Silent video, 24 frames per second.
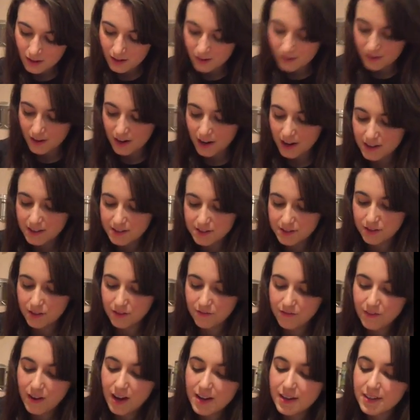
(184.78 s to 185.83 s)
Alright, so the
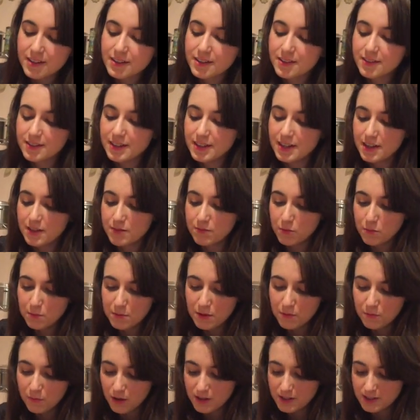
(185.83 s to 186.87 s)
final ingredient will
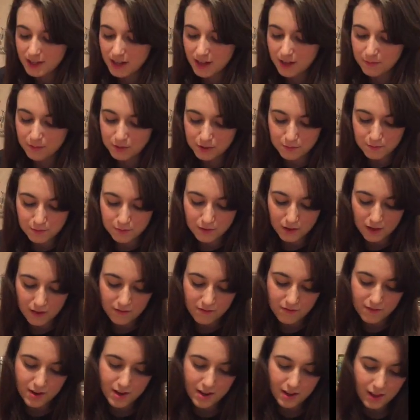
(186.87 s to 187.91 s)
be 1 tablespoon of
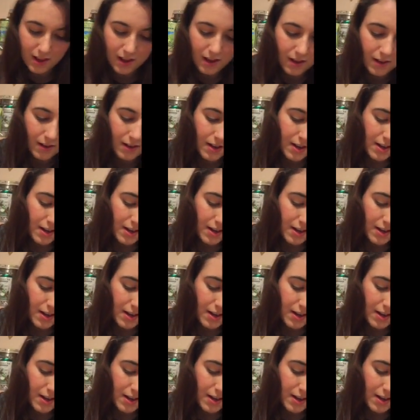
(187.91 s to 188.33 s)
vanilla.